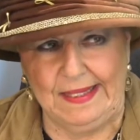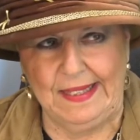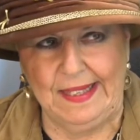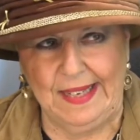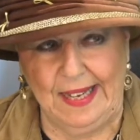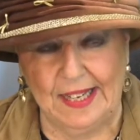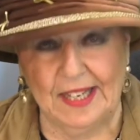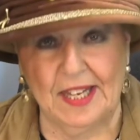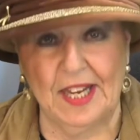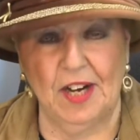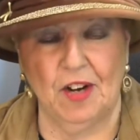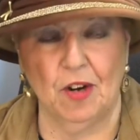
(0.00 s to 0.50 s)

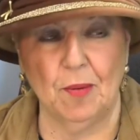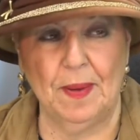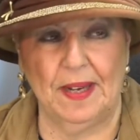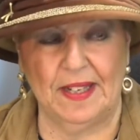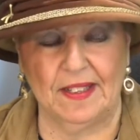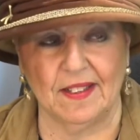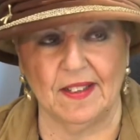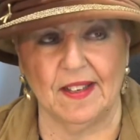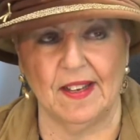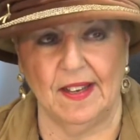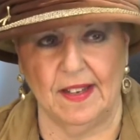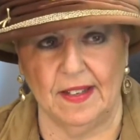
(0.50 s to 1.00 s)
and care
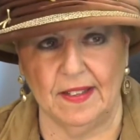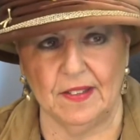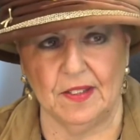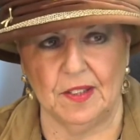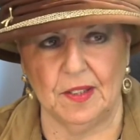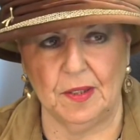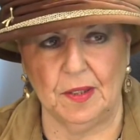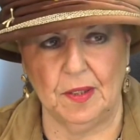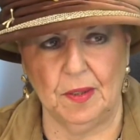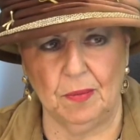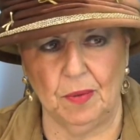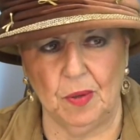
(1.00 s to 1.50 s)
about the
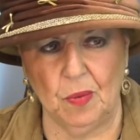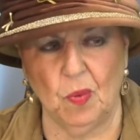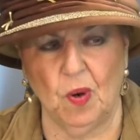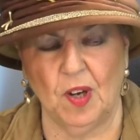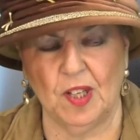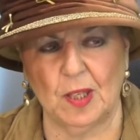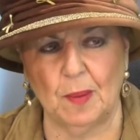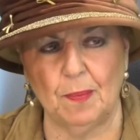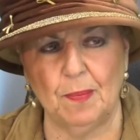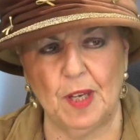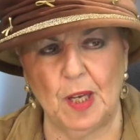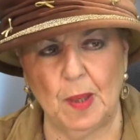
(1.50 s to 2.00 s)
kids. We
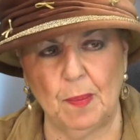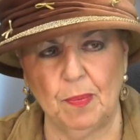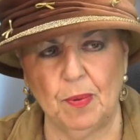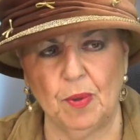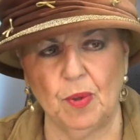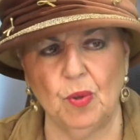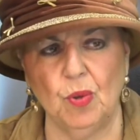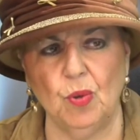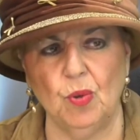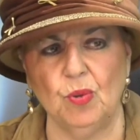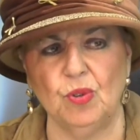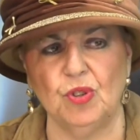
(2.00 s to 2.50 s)
want the
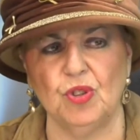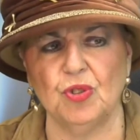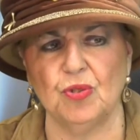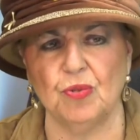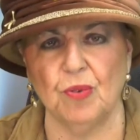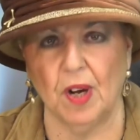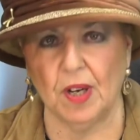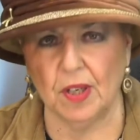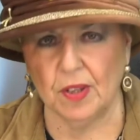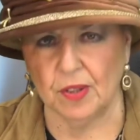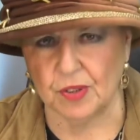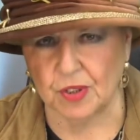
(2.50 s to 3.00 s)
people who
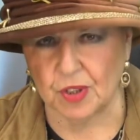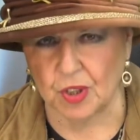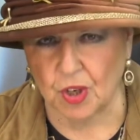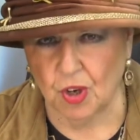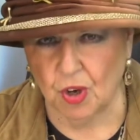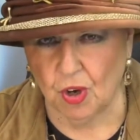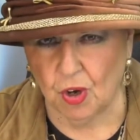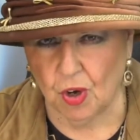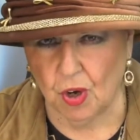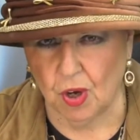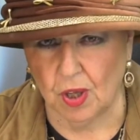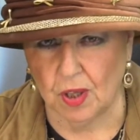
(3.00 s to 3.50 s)
struggle to
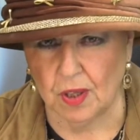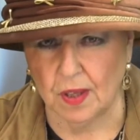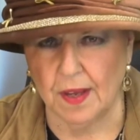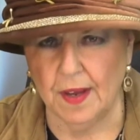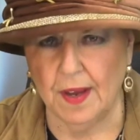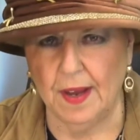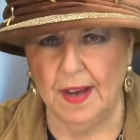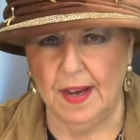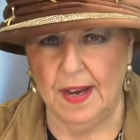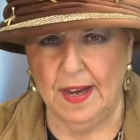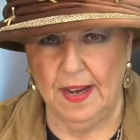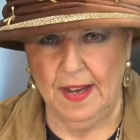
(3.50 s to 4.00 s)
call.
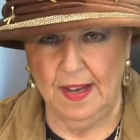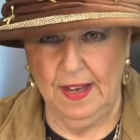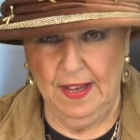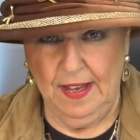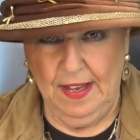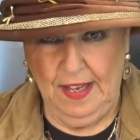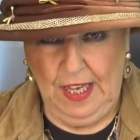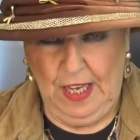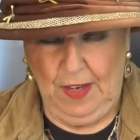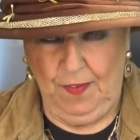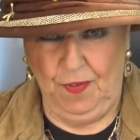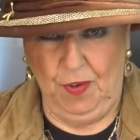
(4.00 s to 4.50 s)

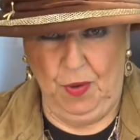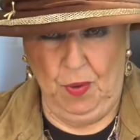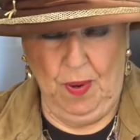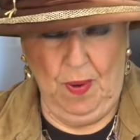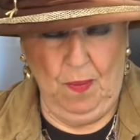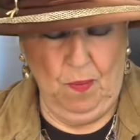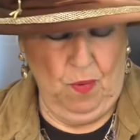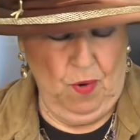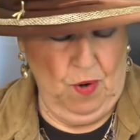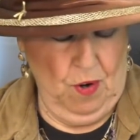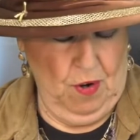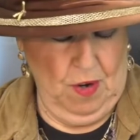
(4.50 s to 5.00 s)
If you
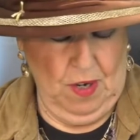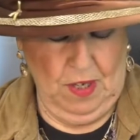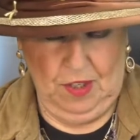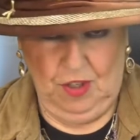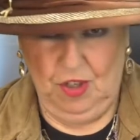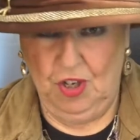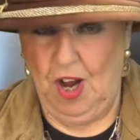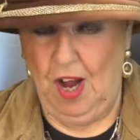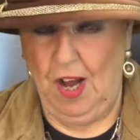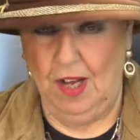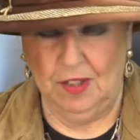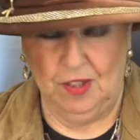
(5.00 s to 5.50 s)
were a
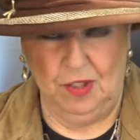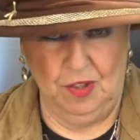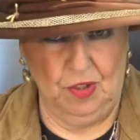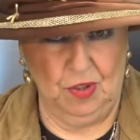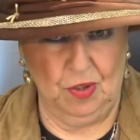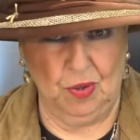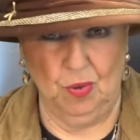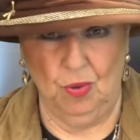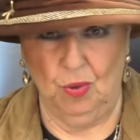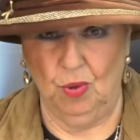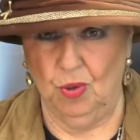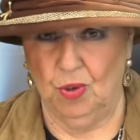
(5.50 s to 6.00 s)
child in
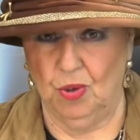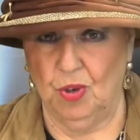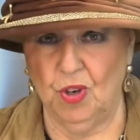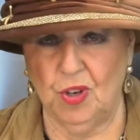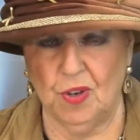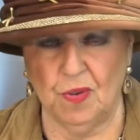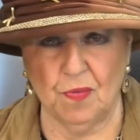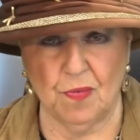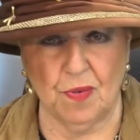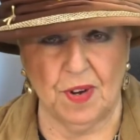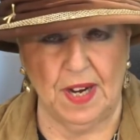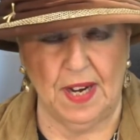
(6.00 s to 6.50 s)
school who
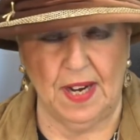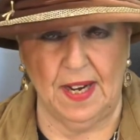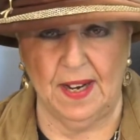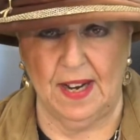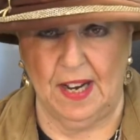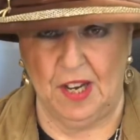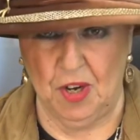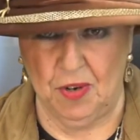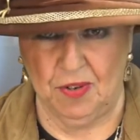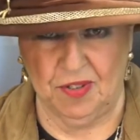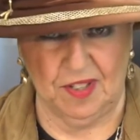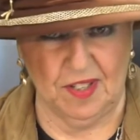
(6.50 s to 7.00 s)
couldn't read
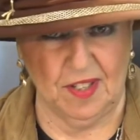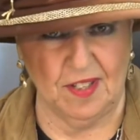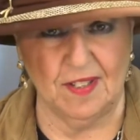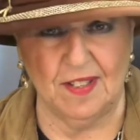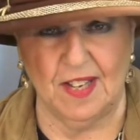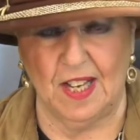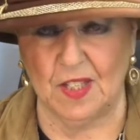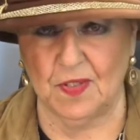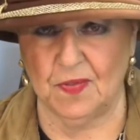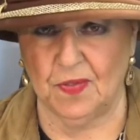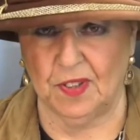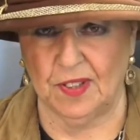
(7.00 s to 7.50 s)
and you're
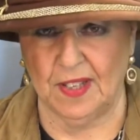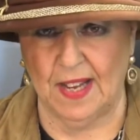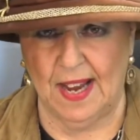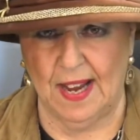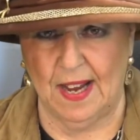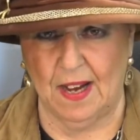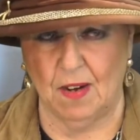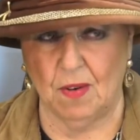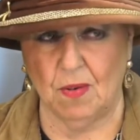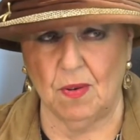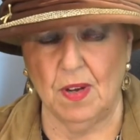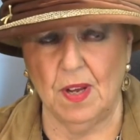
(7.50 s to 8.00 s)
successful
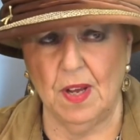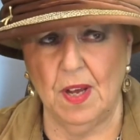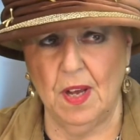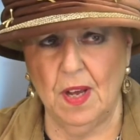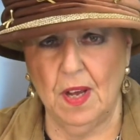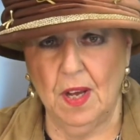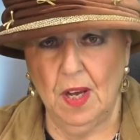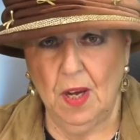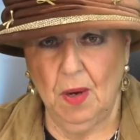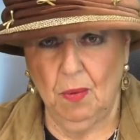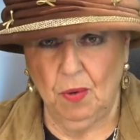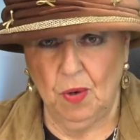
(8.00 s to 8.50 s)
now,
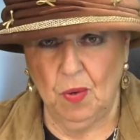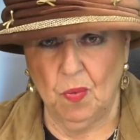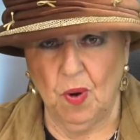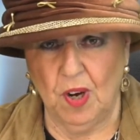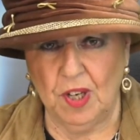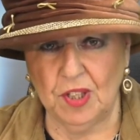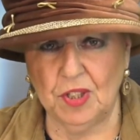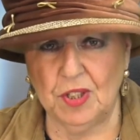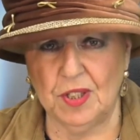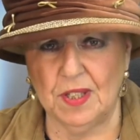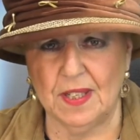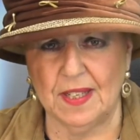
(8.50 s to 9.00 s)
we
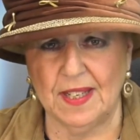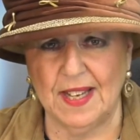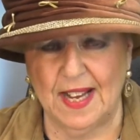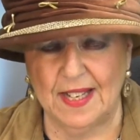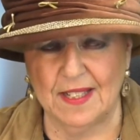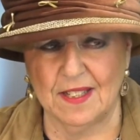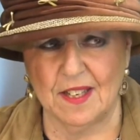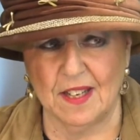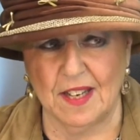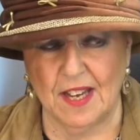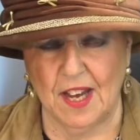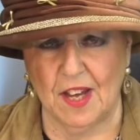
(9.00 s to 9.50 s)
want you to
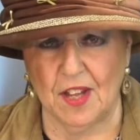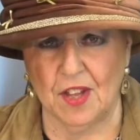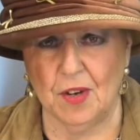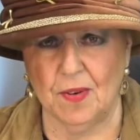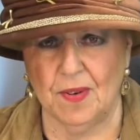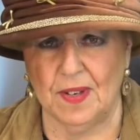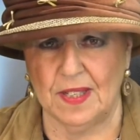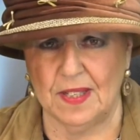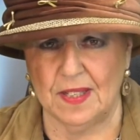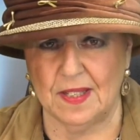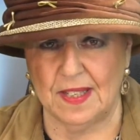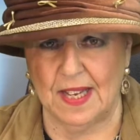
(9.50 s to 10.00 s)
get together
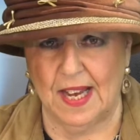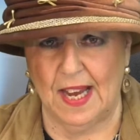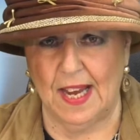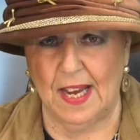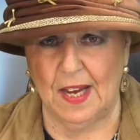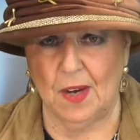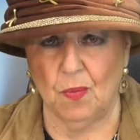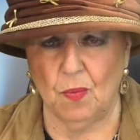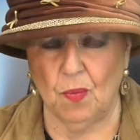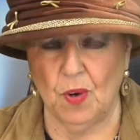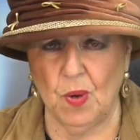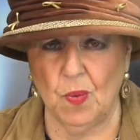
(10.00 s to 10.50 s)
and
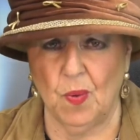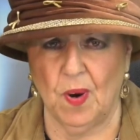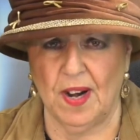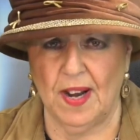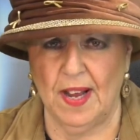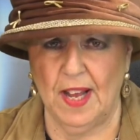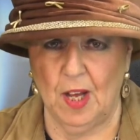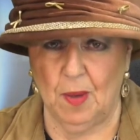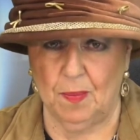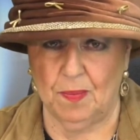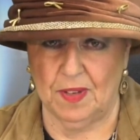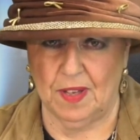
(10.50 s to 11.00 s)
say, we want to
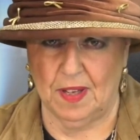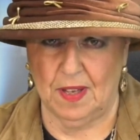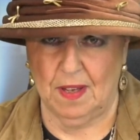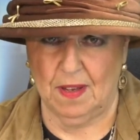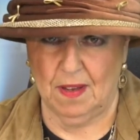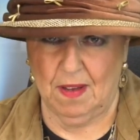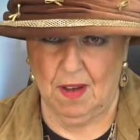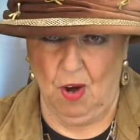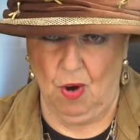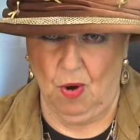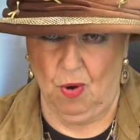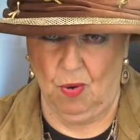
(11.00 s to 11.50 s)
help the
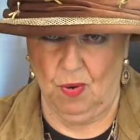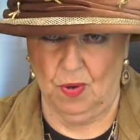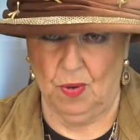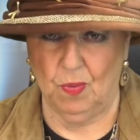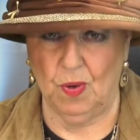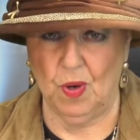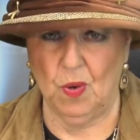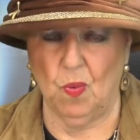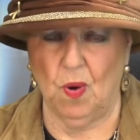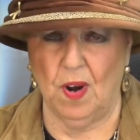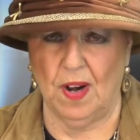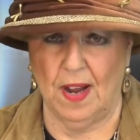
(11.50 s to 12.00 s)
code.
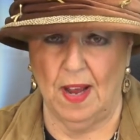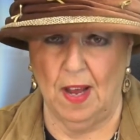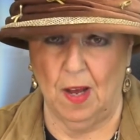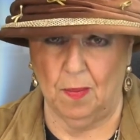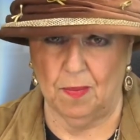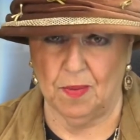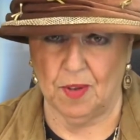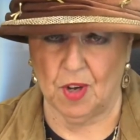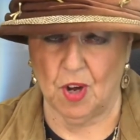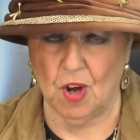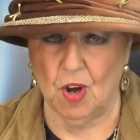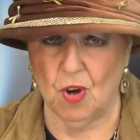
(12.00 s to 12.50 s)
We want to
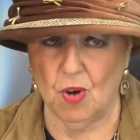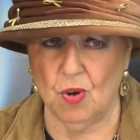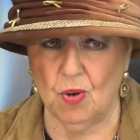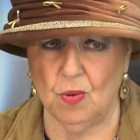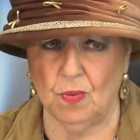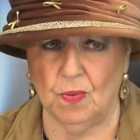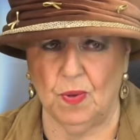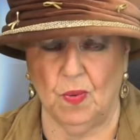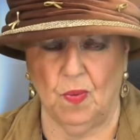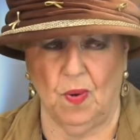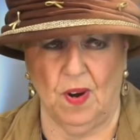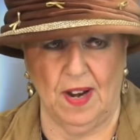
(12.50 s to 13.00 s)
help the
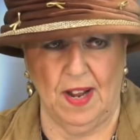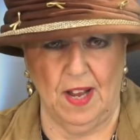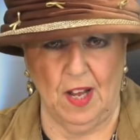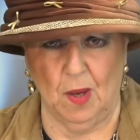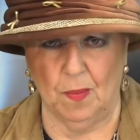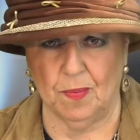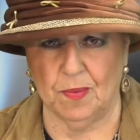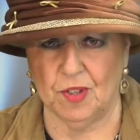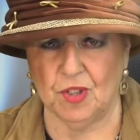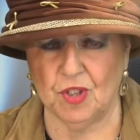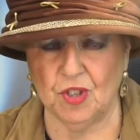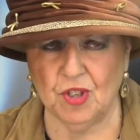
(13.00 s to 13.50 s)
code. We want to
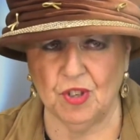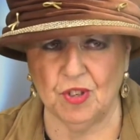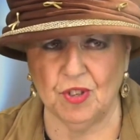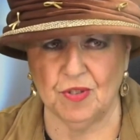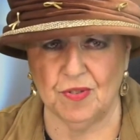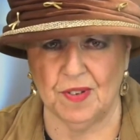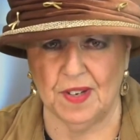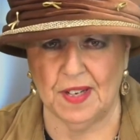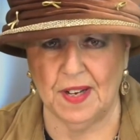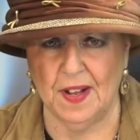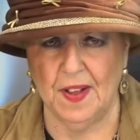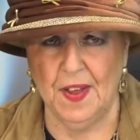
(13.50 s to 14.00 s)
help the
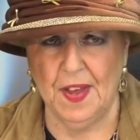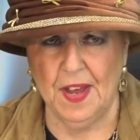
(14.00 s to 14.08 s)
children.